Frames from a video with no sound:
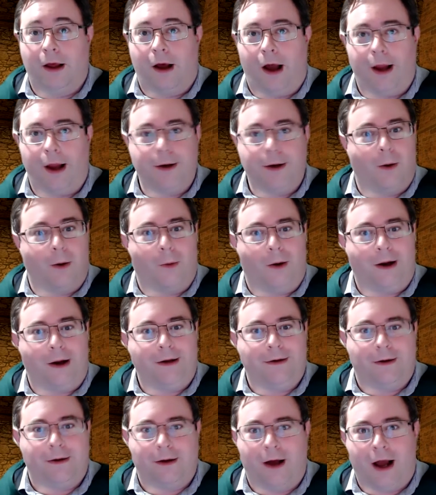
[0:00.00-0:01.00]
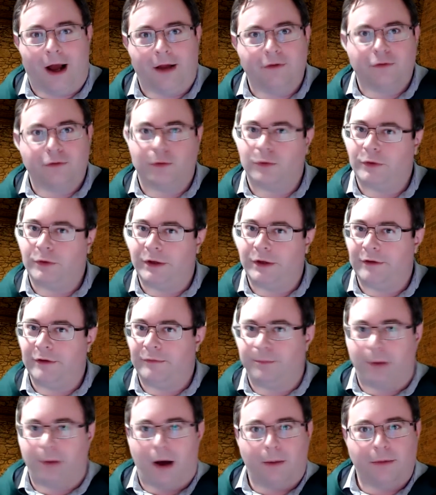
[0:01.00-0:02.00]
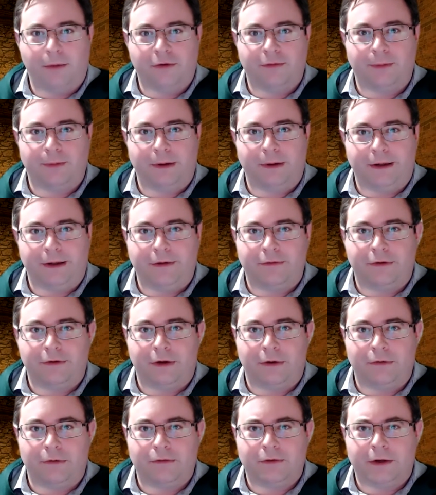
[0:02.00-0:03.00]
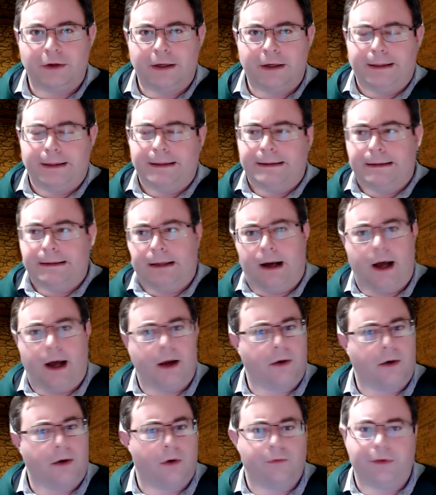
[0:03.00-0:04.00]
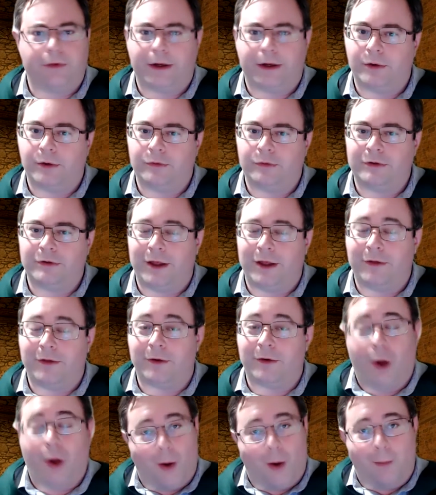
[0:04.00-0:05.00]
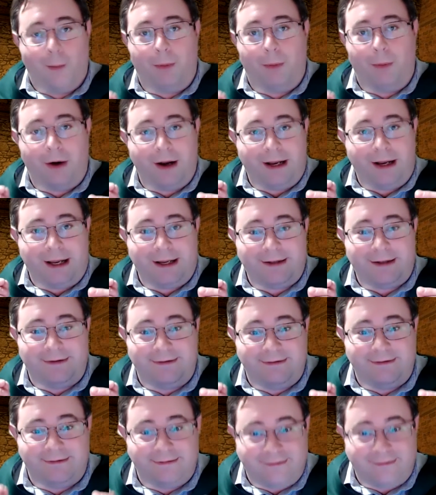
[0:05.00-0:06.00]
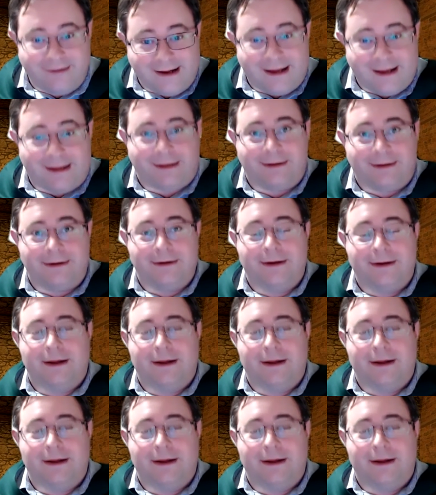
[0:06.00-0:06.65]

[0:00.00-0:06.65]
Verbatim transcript: I know, right? High school kids, public speaking skills. I don't know if that goes together, but it did.